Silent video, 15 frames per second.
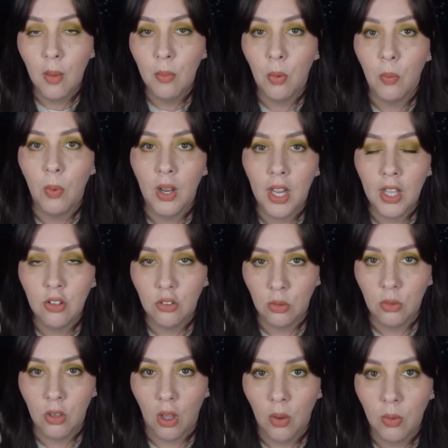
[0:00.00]
But what I
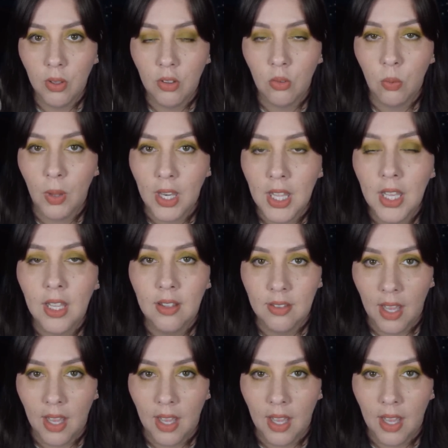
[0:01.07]
do know is when he gets